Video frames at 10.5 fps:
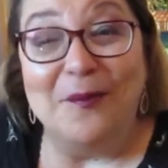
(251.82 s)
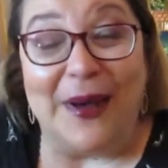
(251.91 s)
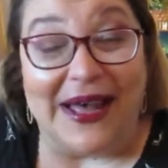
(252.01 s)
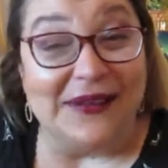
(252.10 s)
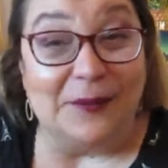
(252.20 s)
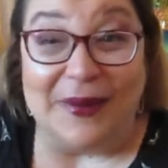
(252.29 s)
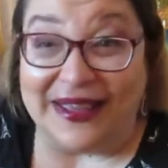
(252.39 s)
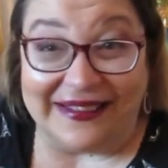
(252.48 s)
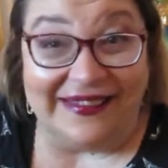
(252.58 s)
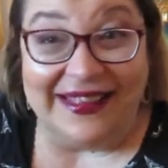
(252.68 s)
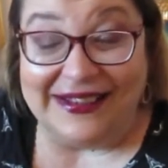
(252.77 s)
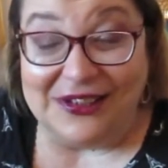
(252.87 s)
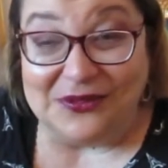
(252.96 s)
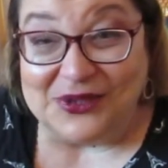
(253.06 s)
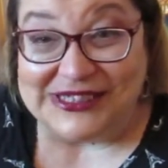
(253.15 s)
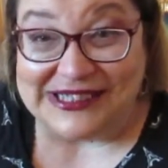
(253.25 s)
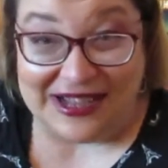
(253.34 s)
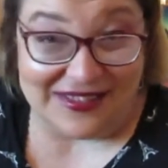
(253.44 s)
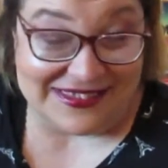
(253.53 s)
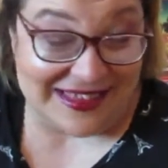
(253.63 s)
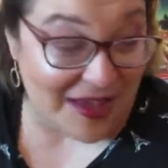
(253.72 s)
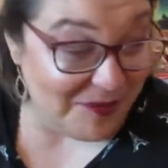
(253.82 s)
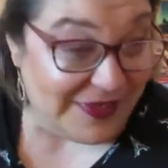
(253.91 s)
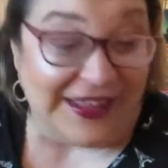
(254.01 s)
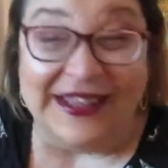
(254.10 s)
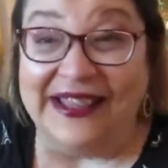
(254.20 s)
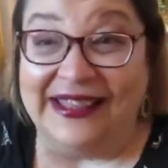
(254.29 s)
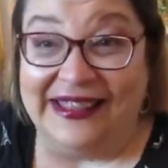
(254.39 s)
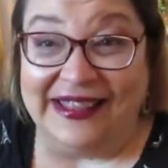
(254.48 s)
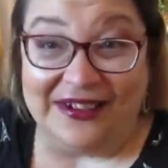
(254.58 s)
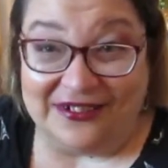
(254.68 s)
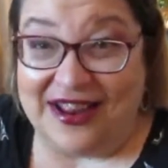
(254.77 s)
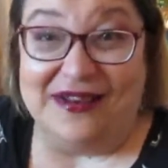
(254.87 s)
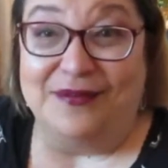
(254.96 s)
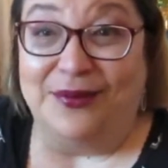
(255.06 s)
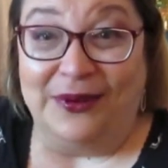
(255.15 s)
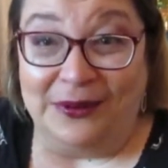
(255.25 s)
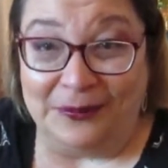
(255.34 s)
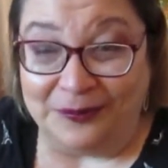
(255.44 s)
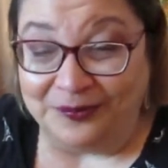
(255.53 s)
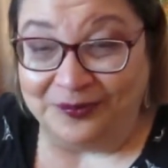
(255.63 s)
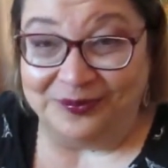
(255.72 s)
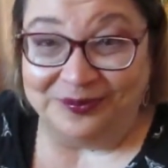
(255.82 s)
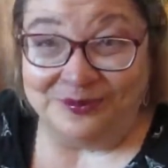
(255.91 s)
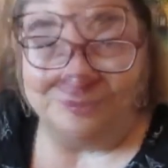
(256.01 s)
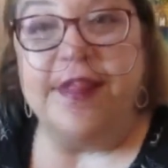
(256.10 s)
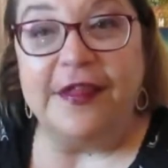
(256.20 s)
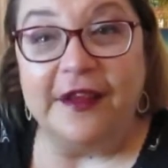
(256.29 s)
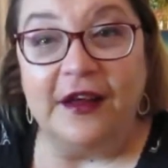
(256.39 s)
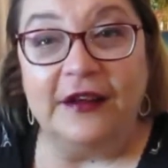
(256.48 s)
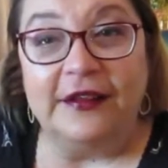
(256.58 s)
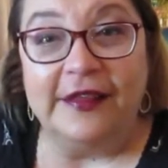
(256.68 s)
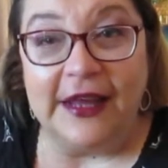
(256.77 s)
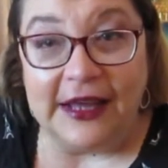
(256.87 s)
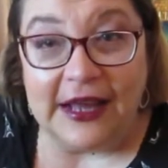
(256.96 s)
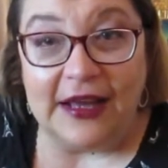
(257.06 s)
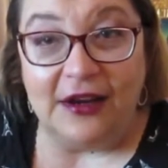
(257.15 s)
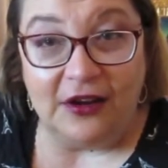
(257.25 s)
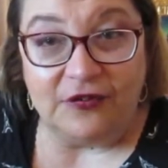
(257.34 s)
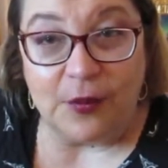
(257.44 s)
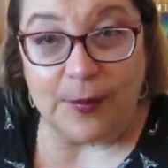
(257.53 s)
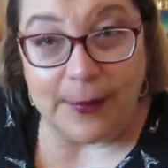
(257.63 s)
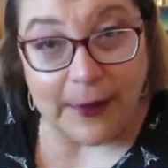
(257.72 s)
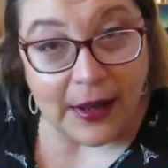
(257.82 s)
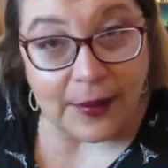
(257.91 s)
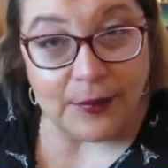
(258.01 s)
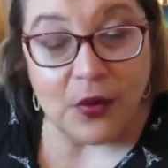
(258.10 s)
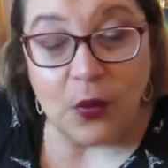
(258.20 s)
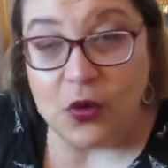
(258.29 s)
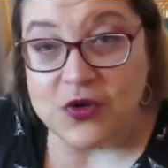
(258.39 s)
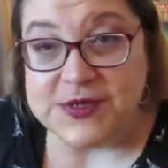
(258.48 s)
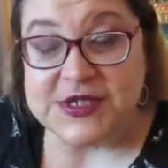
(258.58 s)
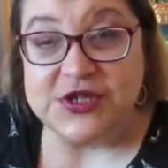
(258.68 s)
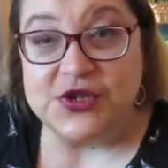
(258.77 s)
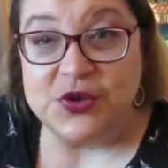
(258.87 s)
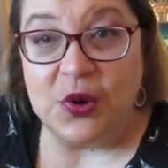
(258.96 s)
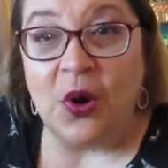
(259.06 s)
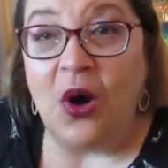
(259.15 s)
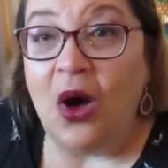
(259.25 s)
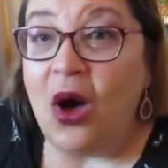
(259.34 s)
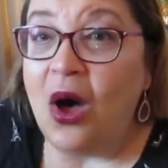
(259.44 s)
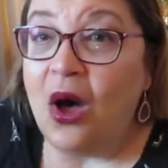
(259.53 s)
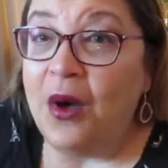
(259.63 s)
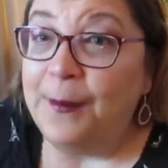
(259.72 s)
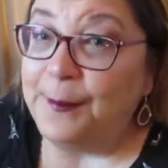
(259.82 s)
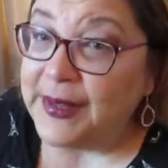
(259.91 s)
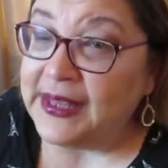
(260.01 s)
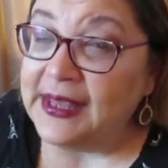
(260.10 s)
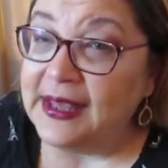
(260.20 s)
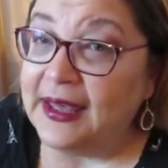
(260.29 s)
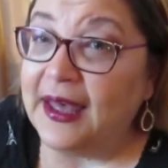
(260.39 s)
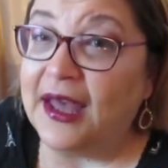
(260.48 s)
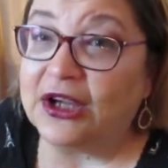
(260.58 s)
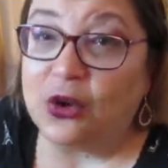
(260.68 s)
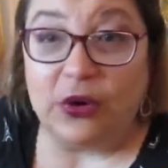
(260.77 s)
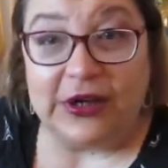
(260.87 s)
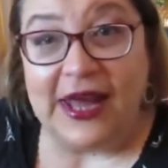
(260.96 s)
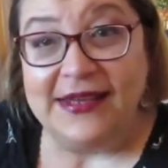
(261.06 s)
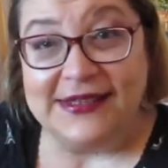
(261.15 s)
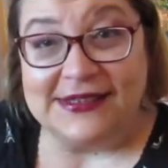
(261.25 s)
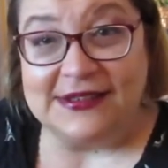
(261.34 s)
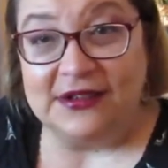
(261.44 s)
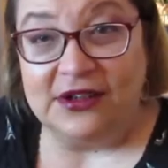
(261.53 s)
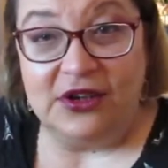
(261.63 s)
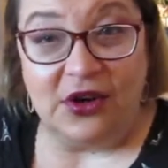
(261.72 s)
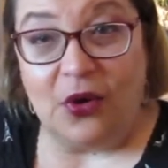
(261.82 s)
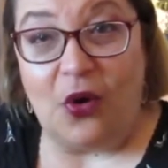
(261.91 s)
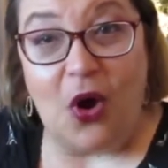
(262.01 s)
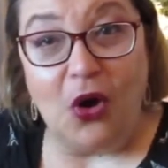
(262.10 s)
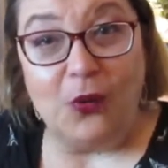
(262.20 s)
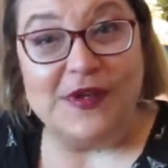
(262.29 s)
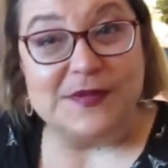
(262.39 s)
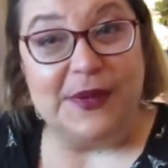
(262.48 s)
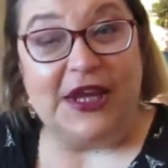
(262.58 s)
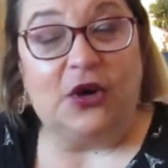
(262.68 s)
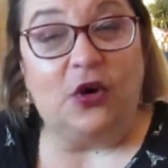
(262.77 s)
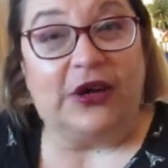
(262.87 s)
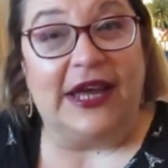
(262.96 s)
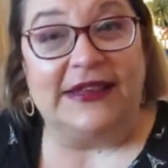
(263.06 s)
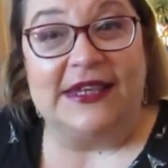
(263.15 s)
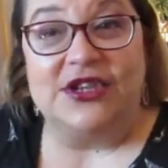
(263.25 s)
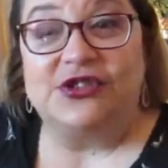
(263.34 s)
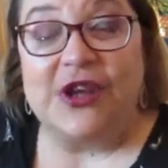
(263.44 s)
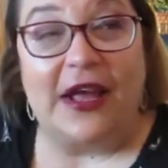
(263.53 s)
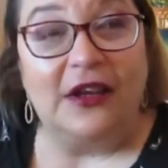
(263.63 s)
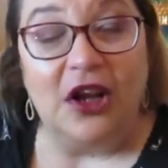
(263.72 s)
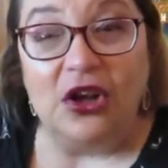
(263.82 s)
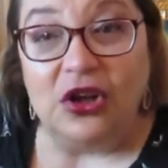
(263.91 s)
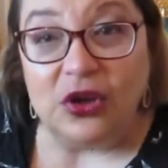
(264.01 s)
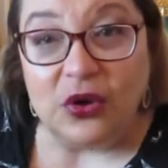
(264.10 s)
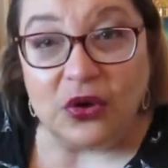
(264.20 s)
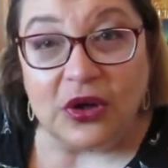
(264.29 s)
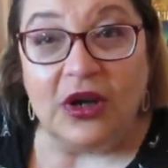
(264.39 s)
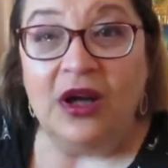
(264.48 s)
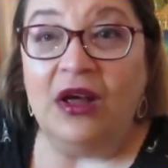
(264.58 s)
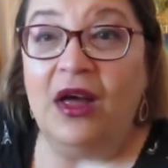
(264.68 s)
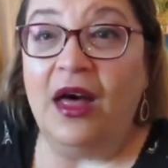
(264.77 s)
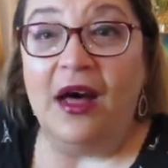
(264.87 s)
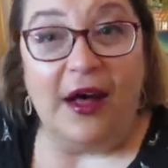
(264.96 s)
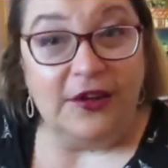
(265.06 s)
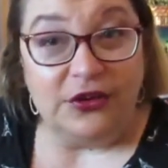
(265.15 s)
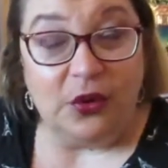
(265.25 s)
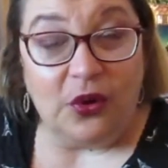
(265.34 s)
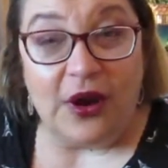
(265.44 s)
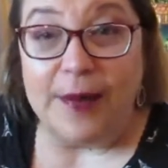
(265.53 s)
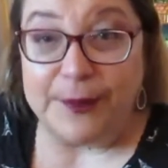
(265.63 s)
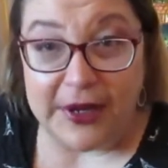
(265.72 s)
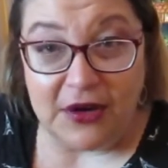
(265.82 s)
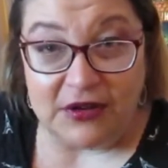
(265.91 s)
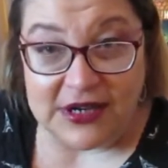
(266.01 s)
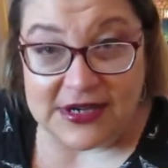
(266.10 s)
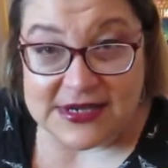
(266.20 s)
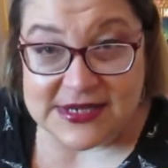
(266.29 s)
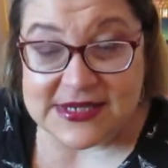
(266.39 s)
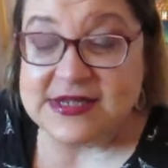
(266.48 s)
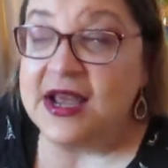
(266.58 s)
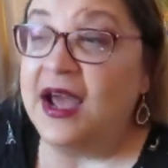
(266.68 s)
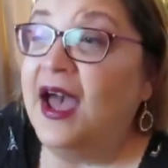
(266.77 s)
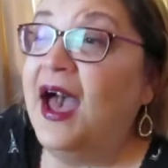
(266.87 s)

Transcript: but back then it was something incredible. The third thing I learned from my mom was to be a coquette, you know, always be coquettish and look at your appearance.